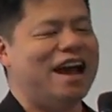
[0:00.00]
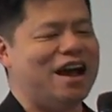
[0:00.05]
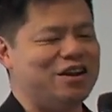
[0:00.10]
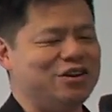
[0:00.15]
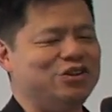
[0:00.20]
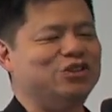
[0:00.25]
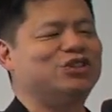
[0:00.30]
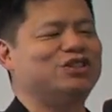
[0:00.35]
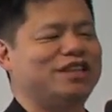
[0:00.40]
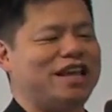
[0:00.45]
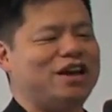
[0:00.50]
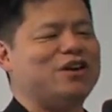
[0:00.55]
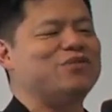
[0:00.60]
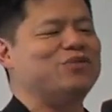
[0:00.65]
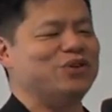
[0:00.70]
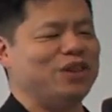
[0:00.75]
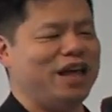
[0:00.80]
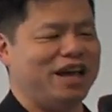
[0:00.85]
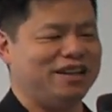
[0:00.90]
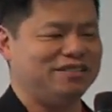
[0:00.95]
how do you scale
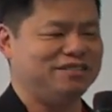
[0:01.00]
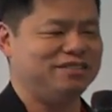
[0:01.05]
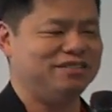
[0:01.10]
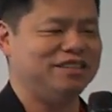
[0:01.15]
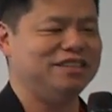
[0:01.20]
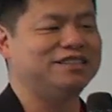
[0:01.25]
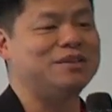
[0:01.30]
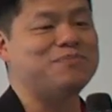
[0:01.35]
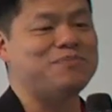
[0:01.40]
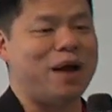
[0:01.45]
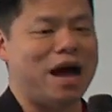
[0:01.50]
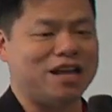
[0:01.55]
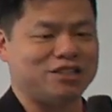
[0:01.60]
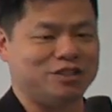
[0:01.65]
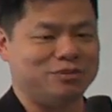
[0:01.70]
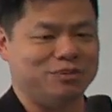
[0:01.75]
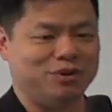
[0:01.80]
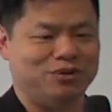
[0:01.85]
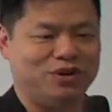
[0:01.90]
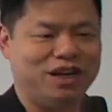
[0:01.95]
for that? It's
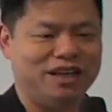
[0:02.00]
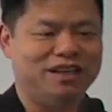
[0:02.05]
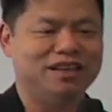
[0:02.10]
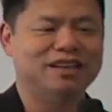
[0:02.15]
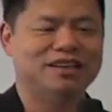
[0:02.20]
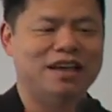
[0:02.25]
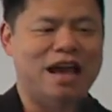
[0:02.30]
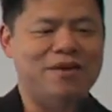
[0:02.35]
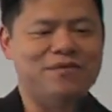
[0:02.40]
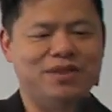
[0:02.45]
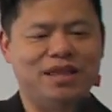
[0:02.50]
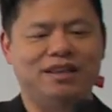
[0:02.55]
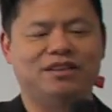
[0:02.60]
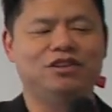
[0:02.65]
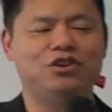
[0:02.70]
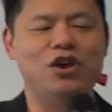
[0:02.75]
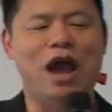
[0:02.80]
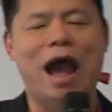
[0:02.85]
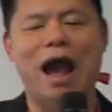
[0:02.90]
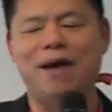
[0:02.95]
impossible, right? Everything,
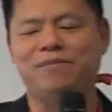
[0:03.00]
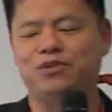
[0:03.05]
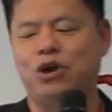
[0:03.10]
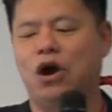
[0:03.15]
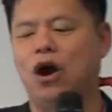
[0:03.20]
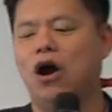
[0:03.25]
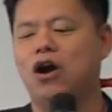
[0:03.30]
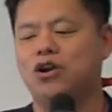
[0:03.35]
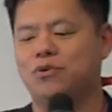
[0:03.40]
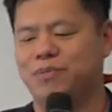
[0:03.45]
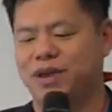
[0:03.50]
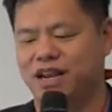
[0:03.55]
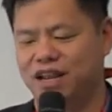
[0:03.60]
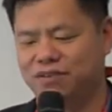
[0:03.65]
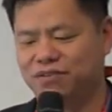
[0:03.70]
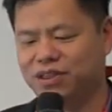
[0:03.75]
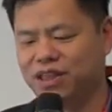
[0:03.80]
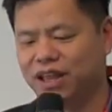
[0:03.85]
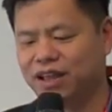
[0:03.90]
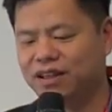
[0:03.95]
you have to automate
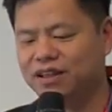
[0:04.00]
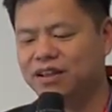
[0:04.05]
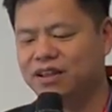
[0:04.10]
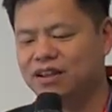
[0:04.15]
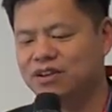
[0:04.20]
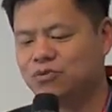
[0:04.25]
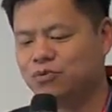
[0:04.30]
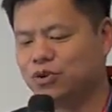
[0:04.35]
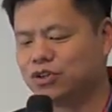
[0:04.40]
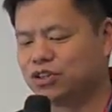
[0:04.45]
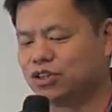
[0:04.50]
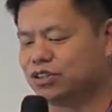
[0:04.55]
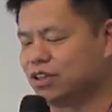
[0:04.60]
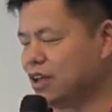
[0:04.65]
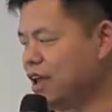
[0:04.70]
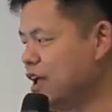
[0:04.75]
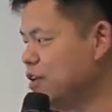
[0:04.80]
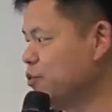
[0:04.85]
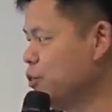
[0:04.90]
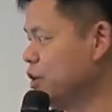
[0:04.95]
everything, which is
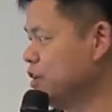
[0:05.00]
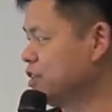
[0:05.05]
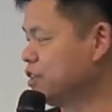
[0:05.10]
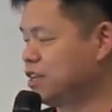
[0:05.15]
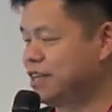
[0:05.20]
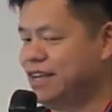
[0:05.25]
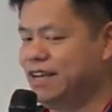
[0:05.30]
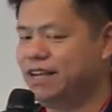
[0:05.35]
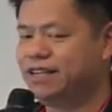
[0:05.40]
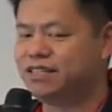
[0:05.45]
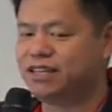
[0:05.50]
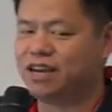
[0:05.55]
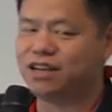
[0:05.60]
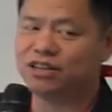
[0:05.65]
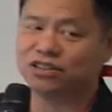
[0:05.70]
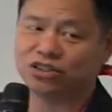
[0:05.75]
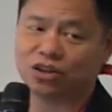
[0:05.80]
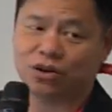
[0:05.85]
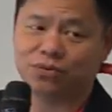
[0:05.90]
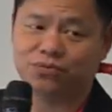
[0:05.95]
again, one of the key
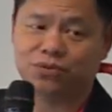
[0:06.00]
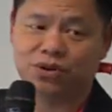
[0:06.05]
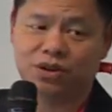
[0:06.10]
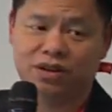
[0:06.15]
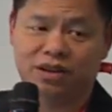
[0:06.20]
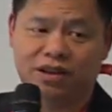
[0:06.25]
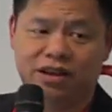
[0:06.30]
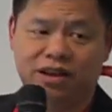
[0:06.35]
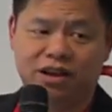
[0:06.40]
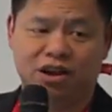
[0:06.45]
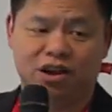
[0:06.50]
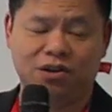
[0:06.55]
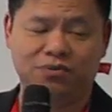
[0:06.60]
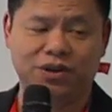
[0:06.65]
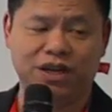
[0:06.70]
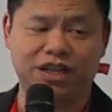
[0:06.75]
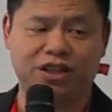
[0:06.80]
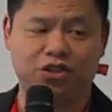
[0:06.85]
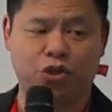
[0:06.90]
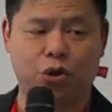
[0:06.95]
tenets of, of
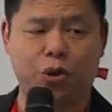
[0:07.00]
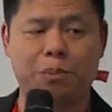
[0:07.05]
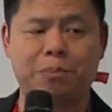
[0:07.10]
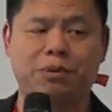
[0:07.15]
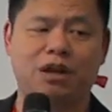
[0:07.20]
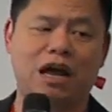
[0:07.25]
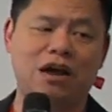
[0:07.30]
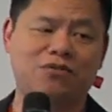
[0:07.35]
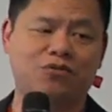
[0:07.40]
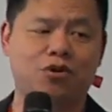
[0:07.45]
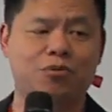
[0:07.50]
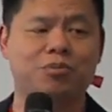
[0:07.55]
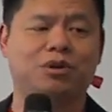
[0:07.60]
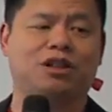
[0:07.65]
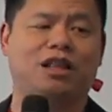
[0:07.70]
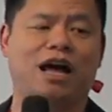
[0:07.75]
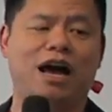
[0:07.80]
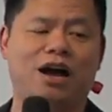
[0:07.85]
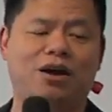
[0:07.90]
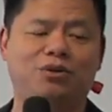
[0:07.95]
a third platform
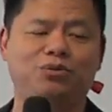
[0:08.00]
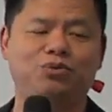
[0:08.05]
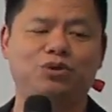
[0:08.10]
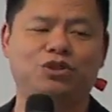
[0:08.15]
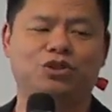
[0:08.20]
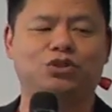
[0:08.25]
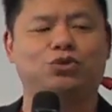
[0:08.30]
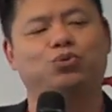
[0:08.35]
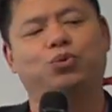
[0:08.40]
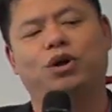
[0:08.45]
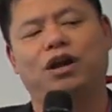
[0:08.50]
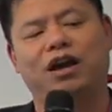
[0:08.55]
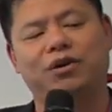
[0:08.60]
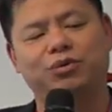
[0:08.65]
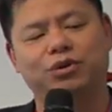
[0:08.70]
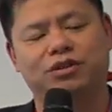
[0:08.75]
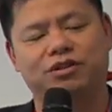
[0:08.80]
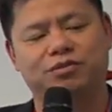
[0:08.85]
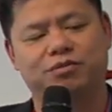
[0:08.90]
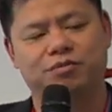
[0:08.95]
cloud, which is what I
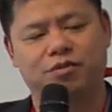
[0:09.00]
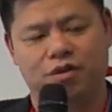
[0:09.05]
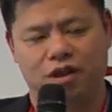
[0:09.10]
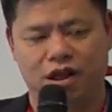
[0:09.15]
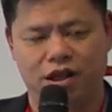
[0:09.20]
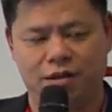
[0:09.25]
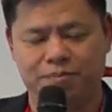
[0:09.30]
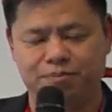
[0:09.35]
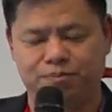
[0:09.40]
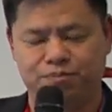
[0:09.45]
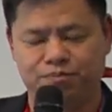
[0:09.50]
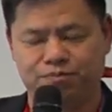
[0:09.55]
would um,